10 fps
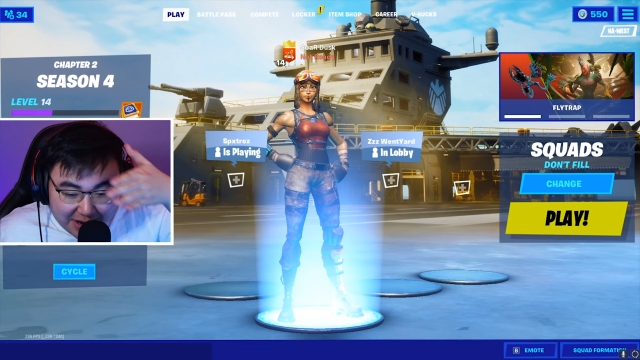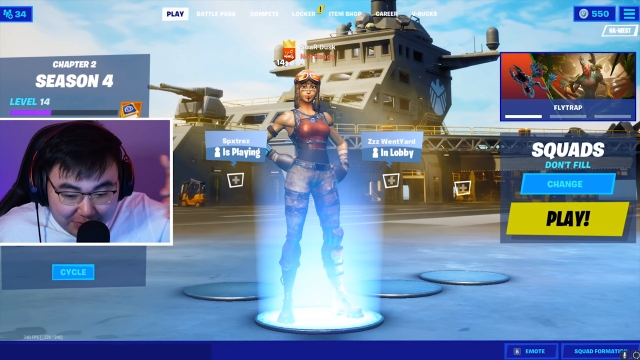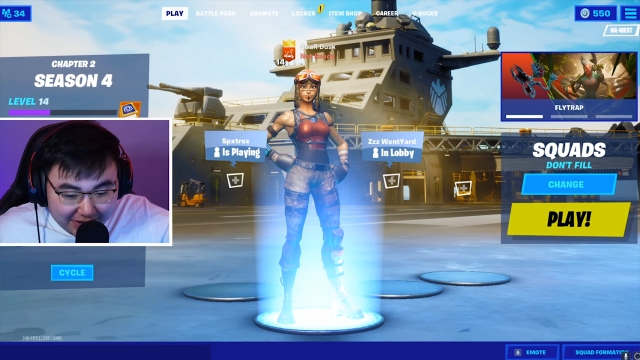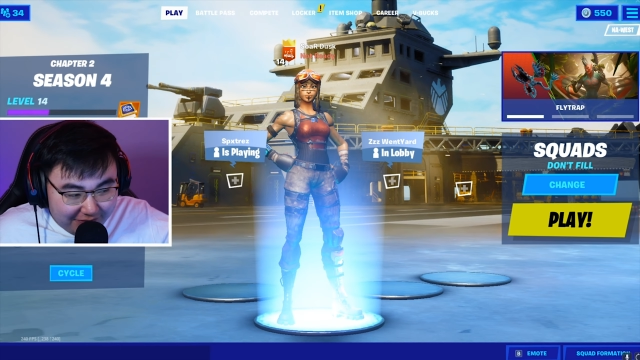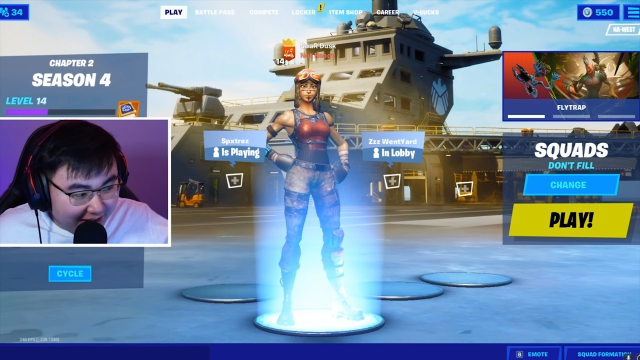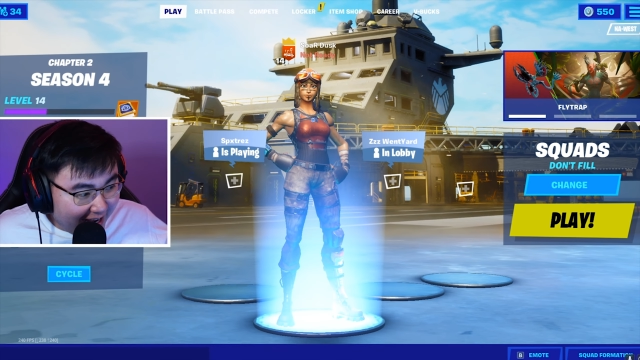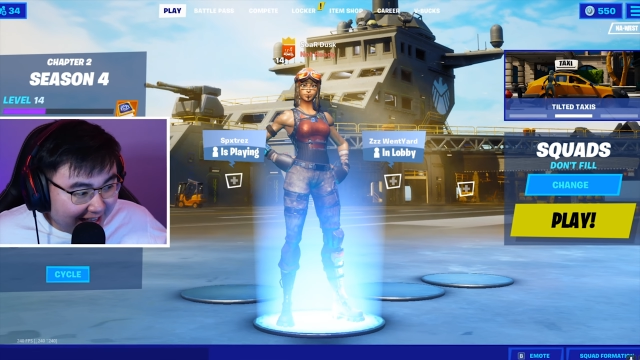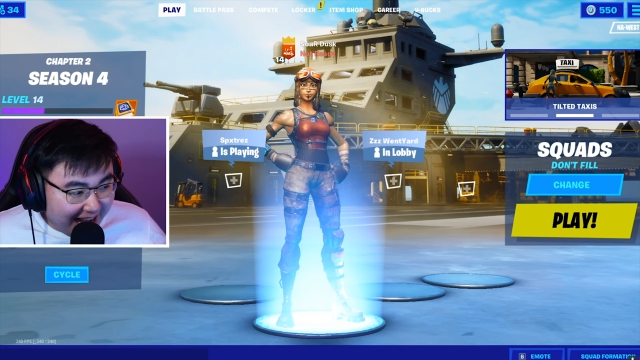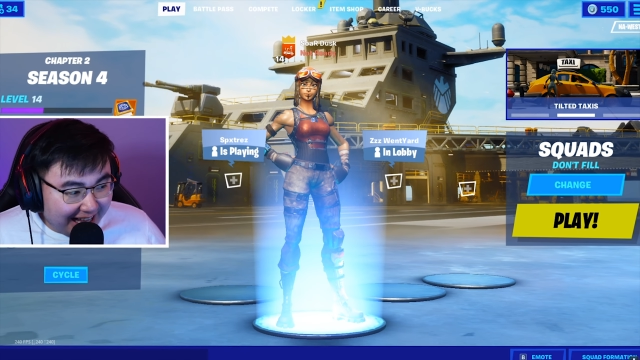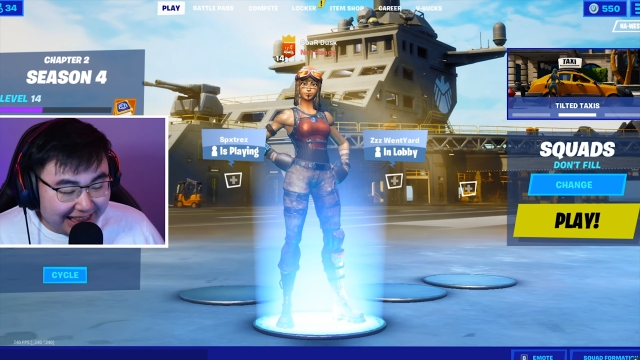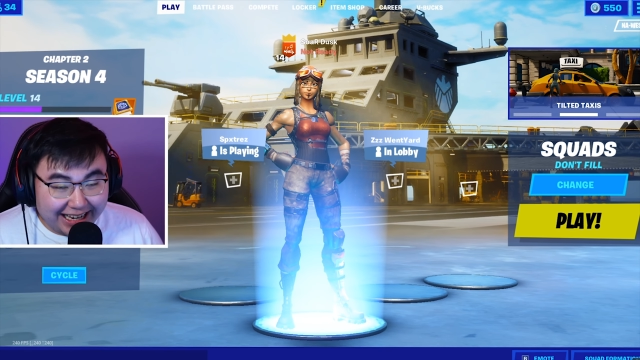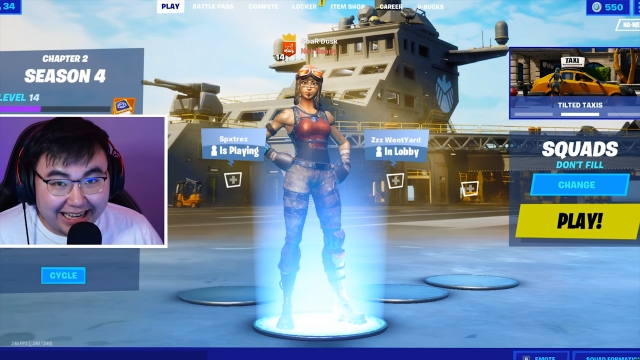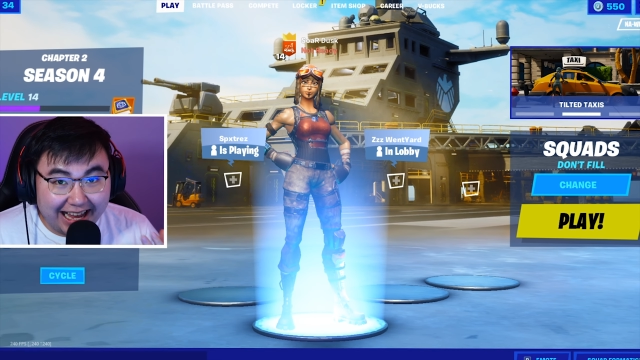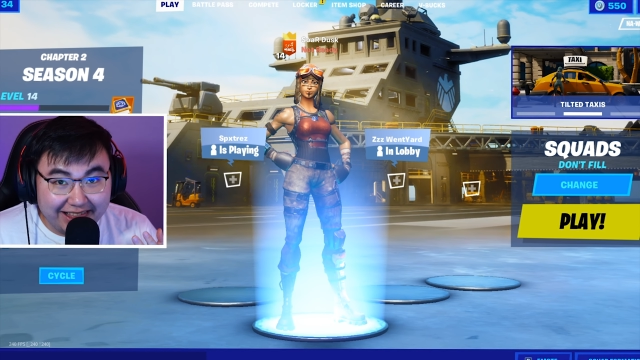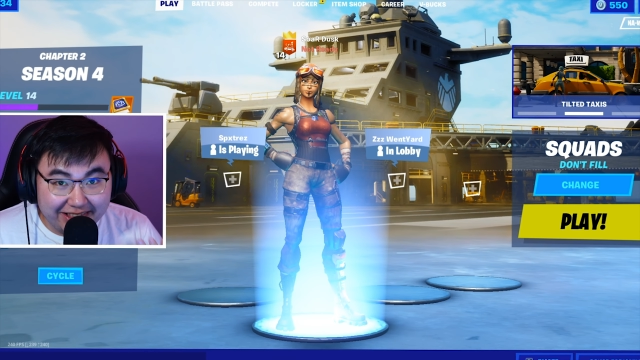I can't believe it. I
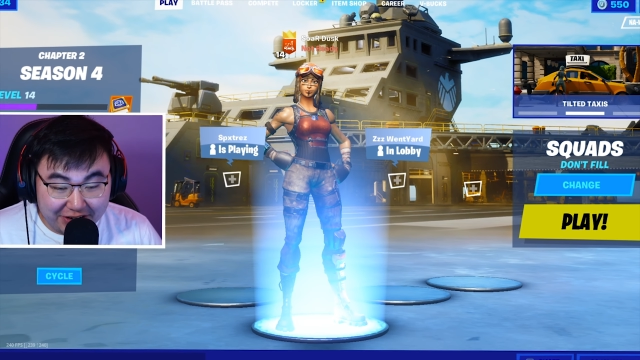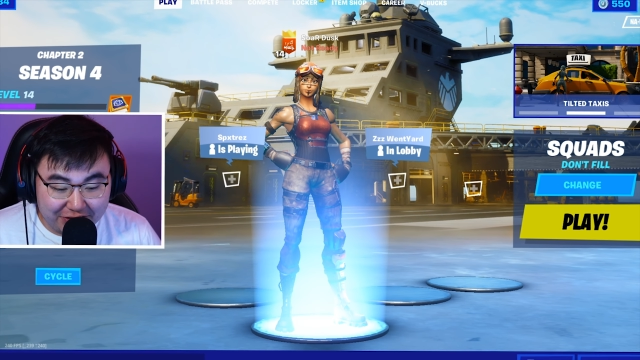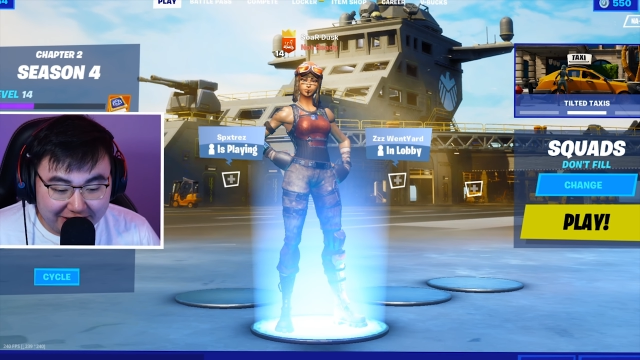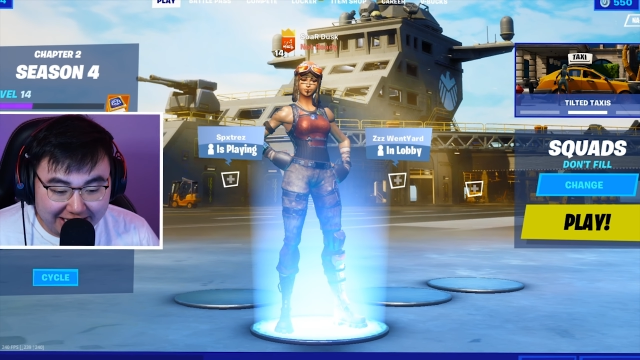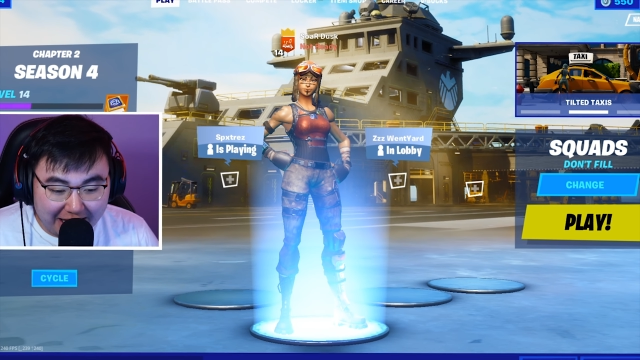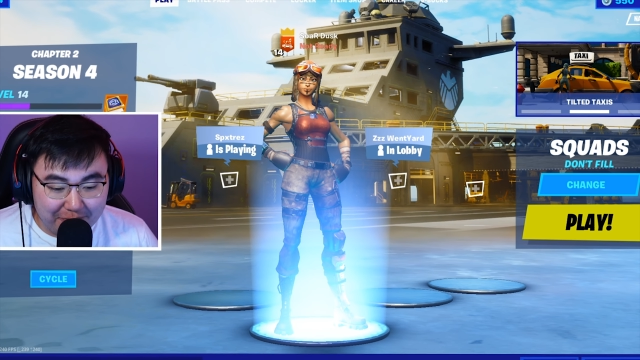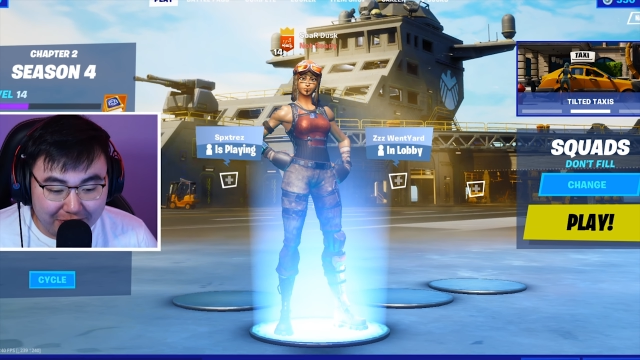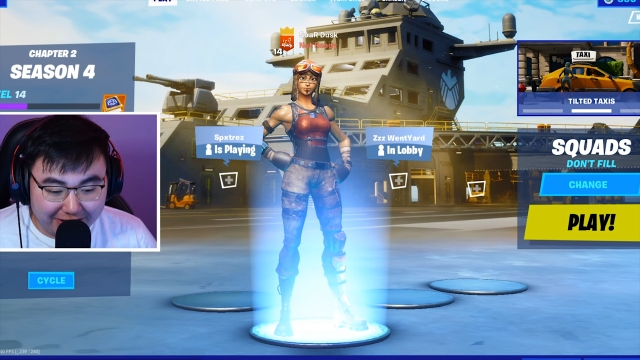literally can't